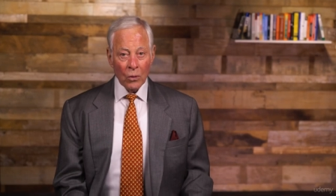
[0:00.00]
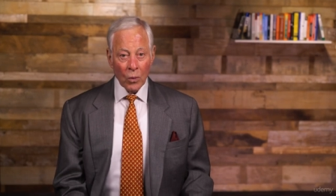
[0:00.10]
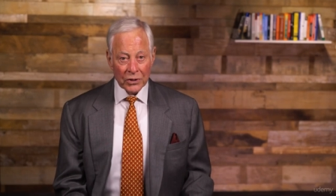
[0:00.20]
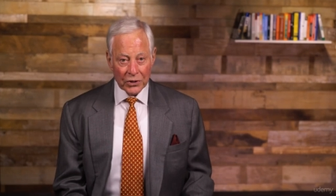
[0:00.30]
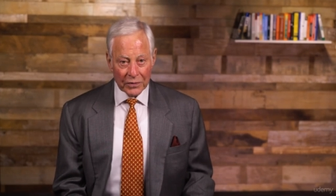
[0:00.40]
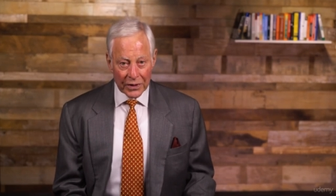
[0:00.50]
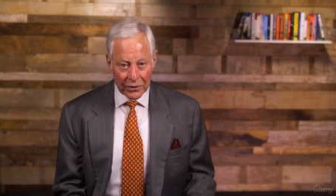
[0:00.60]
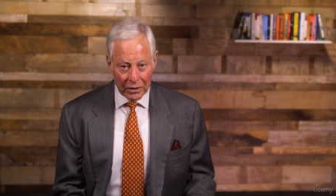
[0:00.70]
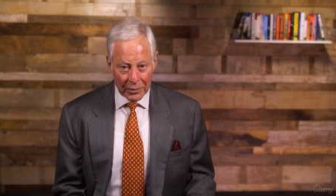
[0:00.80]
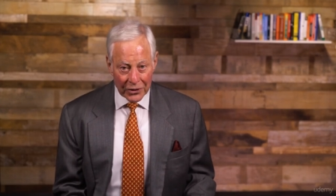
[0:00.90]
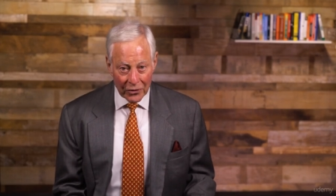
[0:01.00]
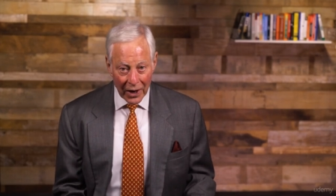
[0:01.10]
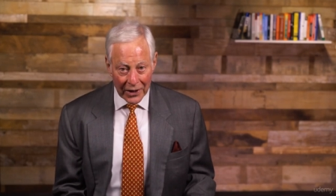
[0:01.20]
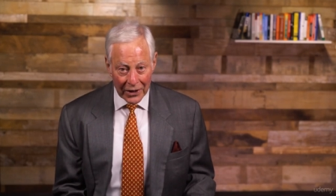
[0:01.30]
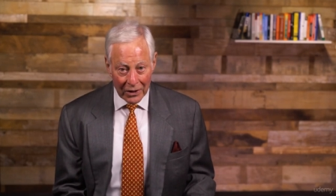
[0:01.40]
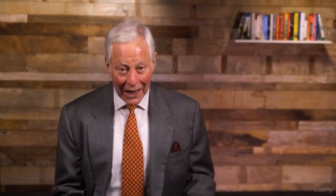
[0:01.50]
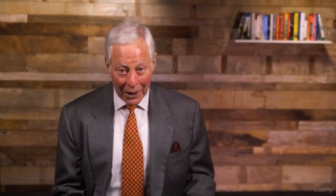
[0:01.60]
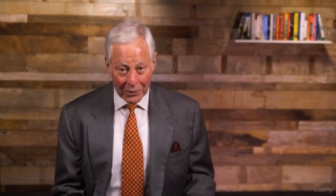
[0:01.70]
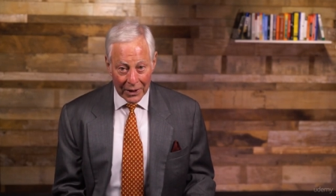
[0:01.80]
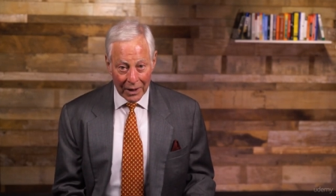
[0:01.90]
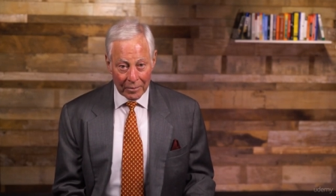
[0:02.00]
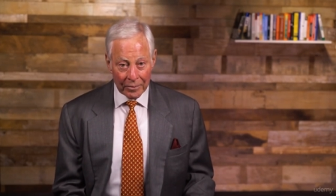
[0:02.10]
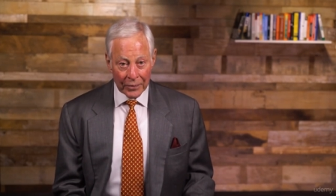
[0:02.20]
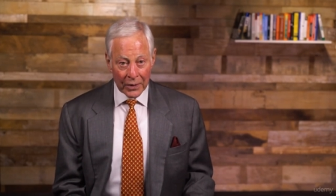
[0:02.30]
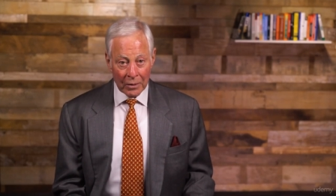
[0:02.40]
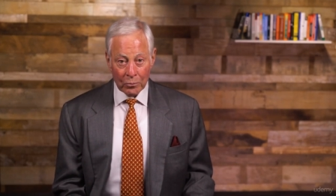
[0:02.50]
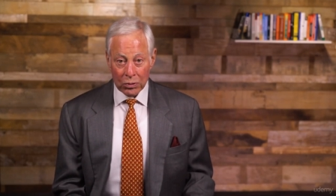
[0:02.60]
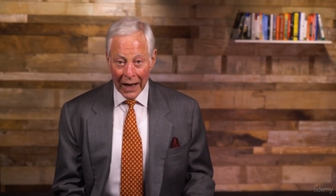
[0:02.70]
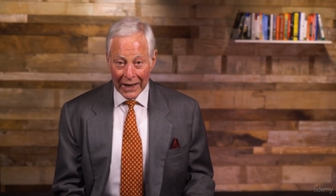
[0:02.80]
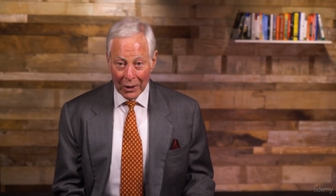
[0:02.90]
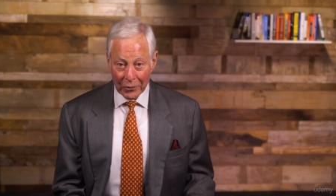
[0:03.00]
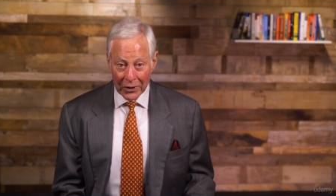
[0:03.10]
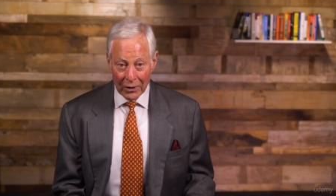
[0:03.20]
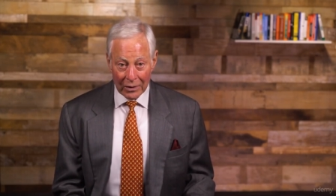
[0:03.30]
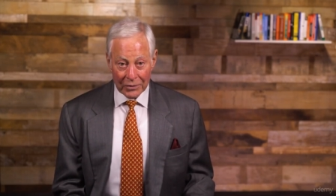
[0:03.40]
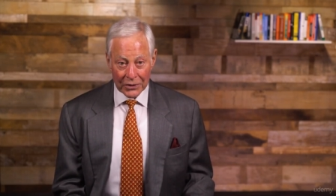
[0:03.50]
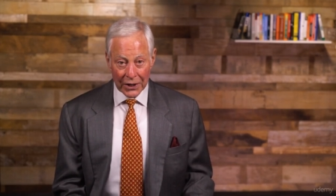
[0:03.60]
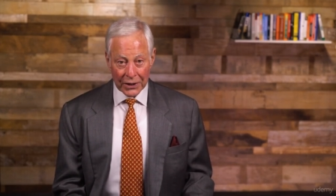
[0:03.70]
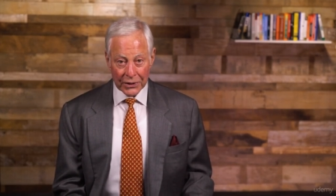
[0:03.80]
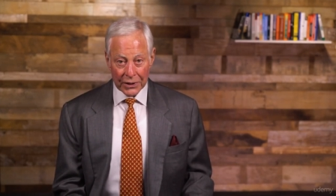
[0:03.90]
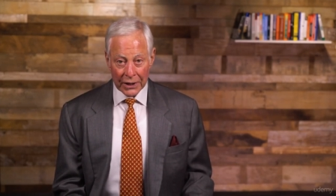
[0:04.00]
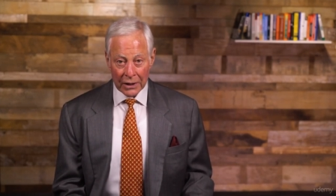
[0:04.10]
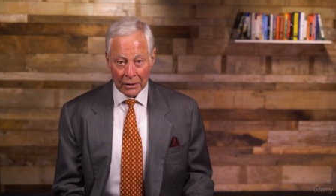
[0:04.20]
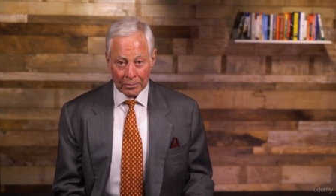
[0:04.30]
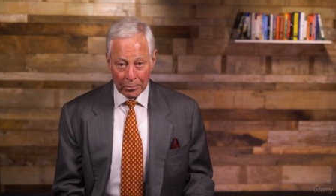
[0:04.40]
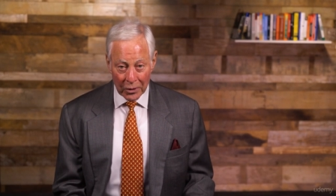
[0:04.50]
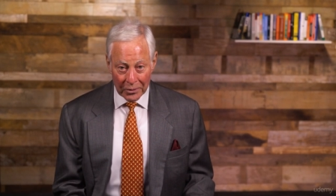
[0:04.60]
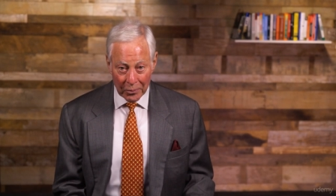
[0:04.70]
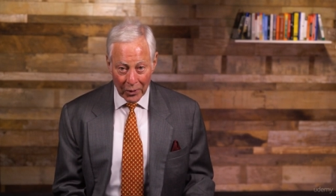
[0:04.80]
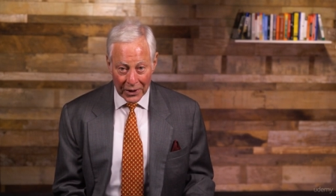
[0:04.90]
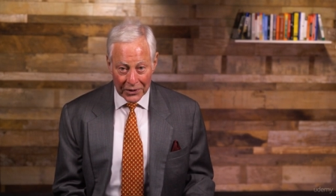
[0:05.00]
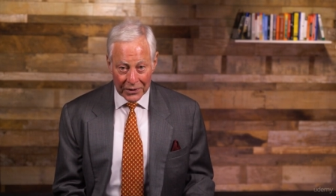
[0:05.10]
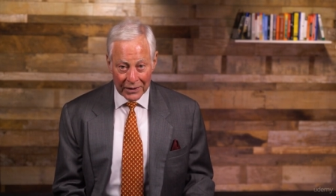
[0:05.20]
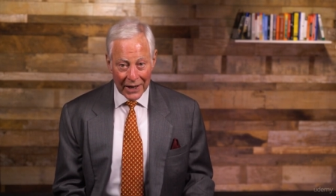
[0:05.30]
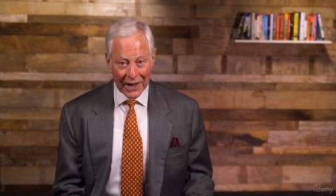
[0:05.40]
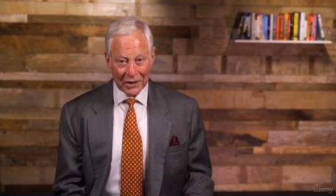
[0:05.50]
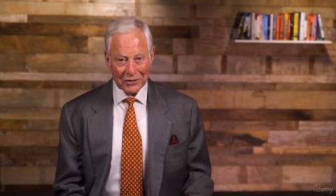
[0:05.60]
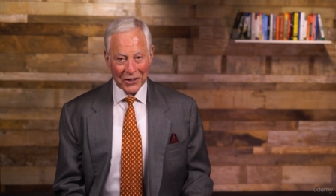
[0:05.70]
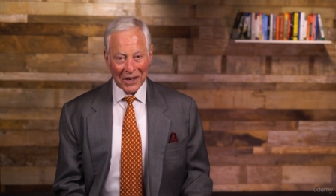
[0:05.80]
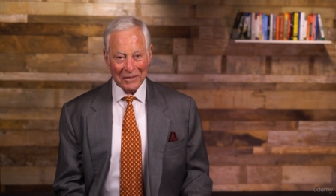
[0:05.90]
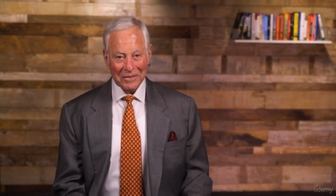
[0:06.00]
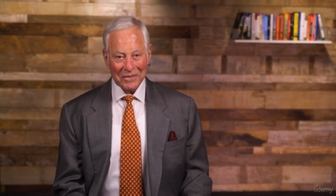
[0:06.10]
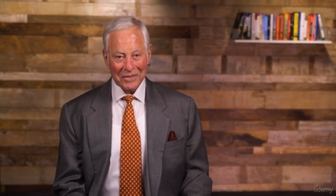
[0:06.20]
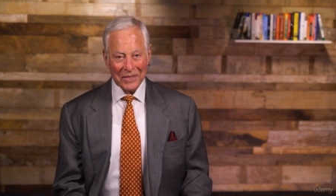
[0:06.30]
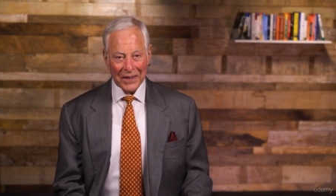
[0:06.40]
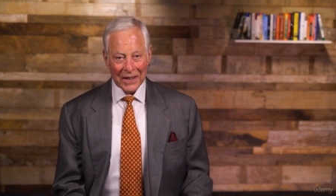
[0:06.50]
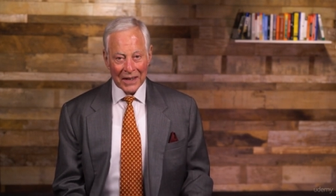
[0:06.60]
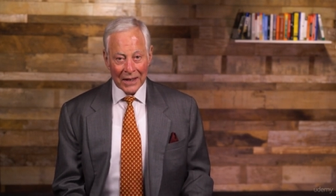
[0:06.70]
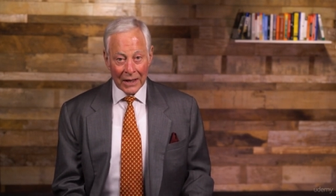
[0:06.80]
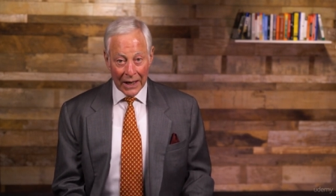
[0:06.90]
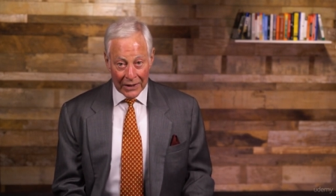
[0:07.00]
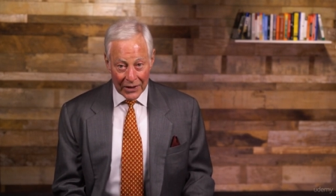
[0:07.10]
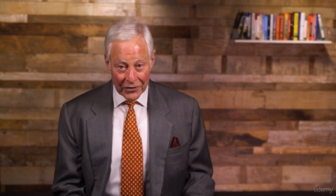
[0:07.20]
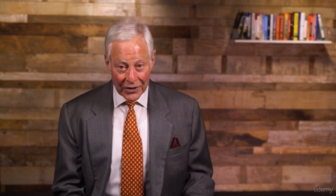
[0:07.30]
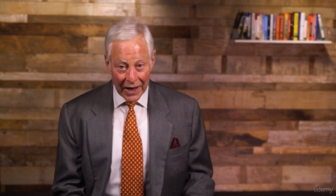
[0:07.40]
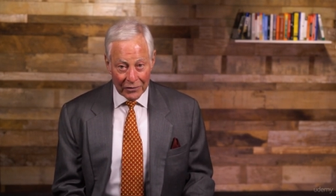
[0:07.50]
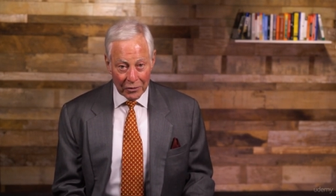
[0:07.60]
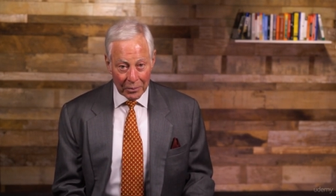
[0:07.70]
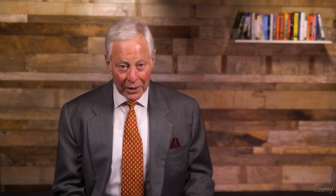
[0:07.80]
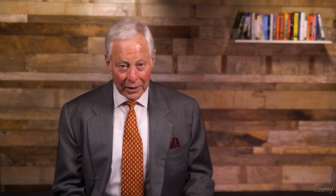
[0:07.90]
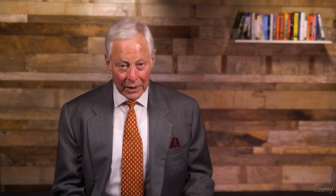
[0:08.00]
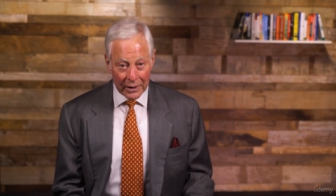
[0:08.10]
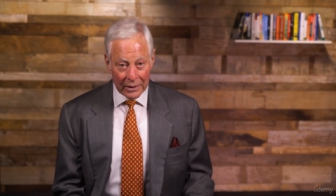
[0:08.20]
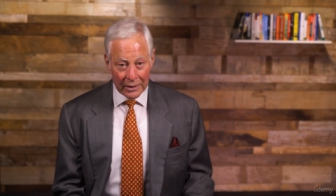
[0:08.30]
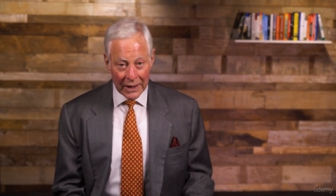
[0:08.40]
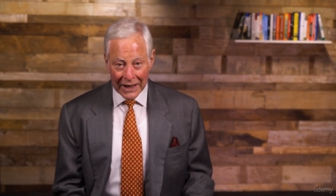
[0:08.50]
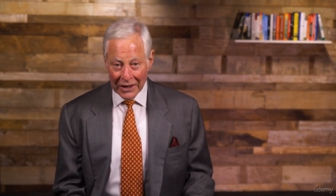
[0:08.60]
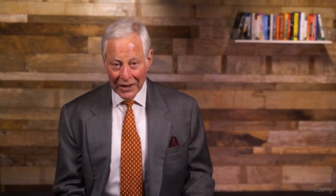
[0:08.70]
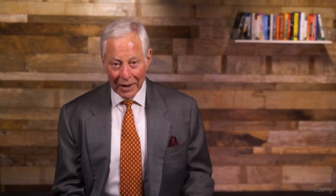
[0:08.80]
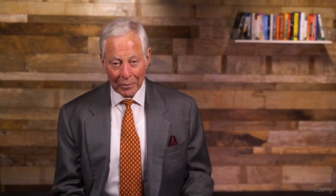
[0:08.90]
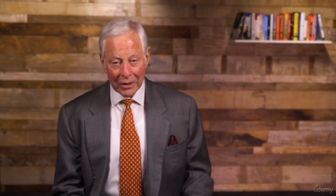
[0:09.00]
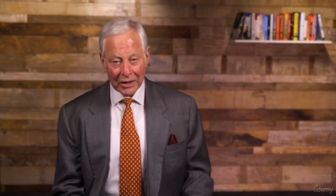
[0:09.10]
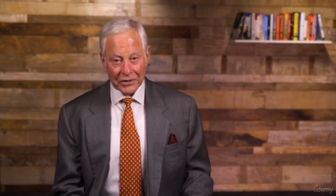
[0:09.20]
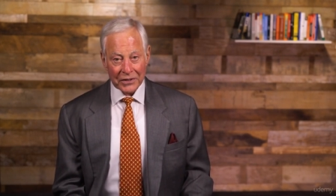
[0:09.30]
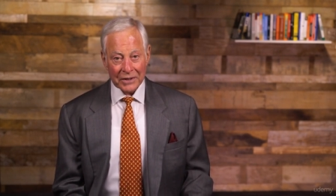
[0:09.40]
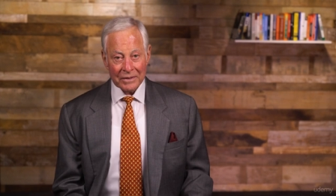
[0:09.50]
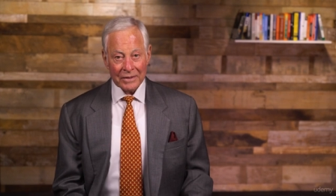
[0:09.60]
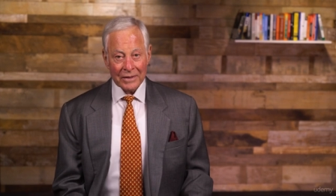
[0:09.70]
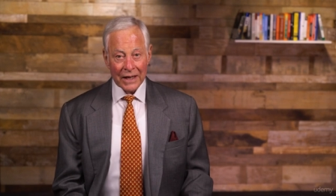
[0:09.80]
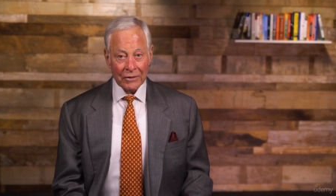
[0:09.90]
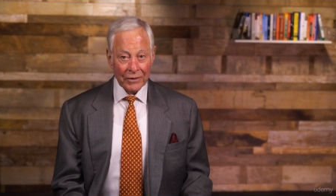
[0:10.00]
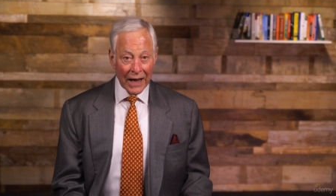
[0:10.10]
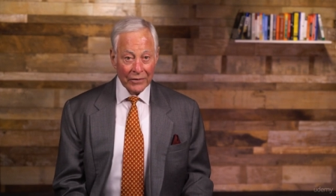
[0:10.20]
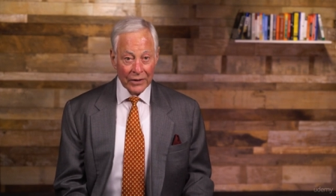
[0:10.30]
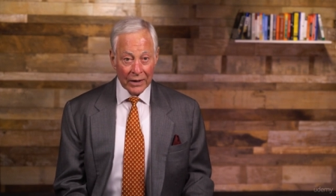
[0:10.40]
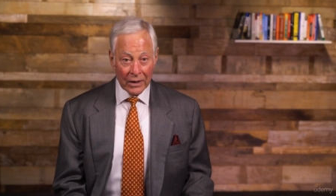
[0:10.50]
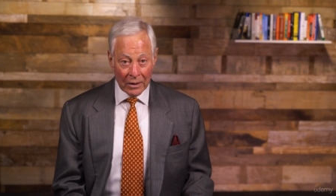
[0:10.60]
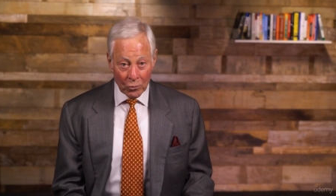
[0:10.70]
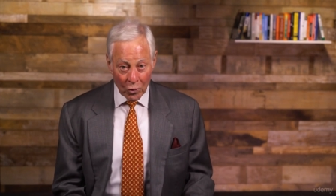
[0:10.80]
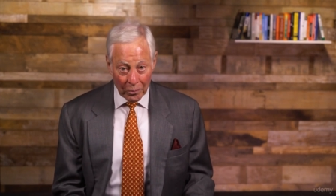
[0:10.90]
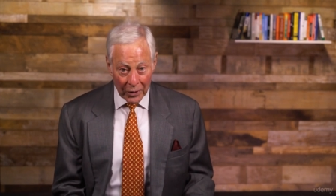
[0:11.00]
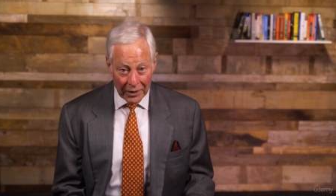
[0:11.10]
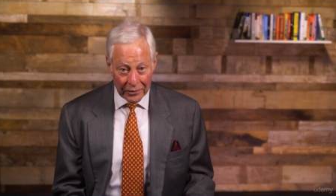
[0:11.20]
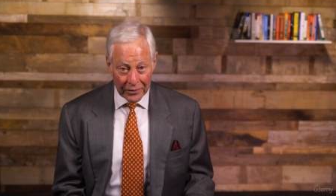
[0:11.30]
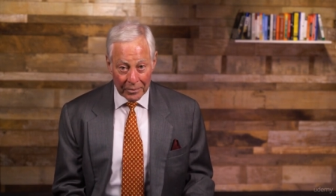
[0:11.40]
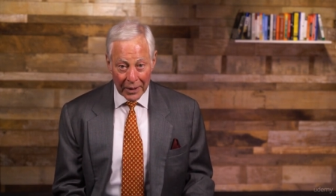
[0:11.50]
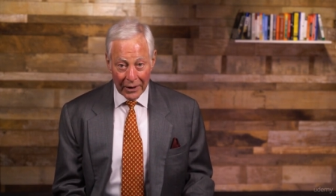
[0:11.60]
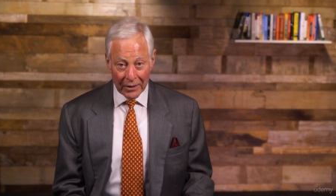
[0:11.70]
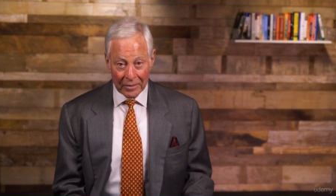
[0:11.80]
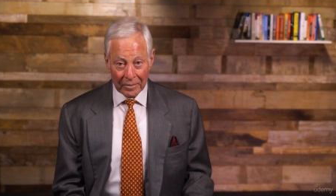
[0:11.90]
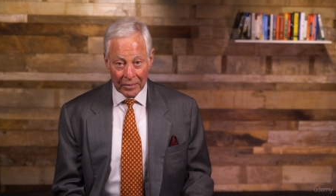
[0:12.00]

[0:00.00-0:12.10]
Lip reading: Once you've determined your ideal outcome, plan out the conversation in bullet points ahead of time. It doesn't have to be in an in-depth list. In fact, the more brief, the better.